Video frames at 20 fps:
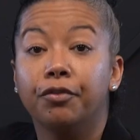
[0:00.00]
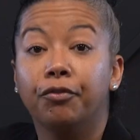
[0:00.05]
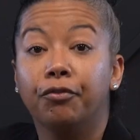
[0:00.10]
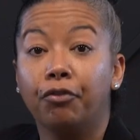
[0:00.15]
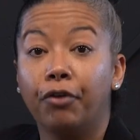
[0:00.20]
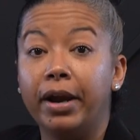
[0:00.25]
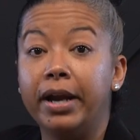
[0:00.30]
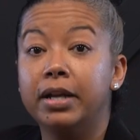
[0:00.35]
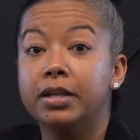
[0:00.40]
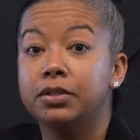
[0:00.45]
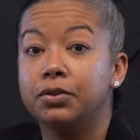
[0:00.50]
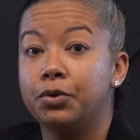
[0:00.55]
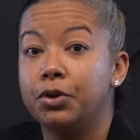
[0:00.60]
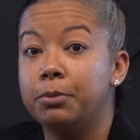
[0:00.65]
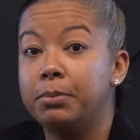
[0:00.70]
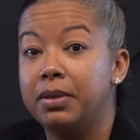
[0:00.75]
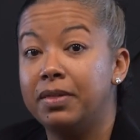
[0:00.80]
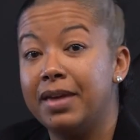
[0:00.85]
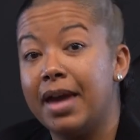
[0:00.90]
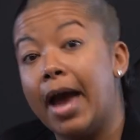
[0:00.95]
freight is going
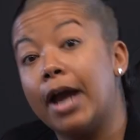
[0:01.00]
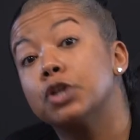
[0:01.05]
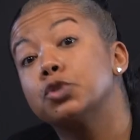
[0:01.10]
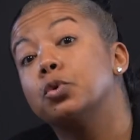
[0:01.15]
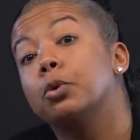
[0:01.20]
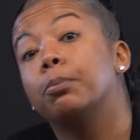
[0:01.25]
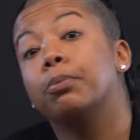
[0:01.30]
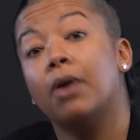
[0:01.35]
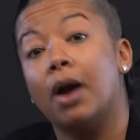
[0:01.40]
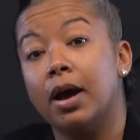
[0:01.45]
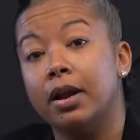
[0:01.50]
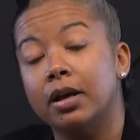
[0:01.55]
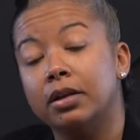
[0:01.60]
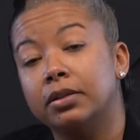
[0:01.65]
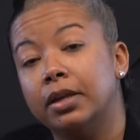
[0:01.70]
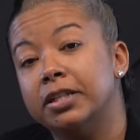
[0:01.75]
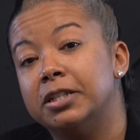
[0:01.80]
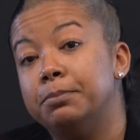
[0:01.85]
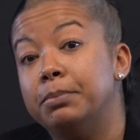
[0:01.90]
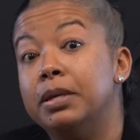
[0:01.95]
to be the actual
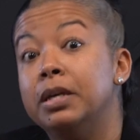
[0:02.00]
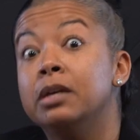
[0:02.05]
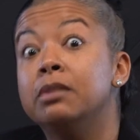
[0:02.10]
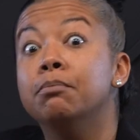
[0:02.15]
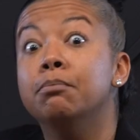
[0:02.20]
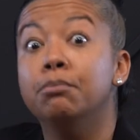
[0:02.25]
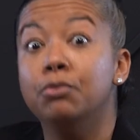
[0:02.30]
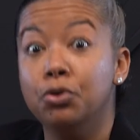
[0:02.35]
product that's being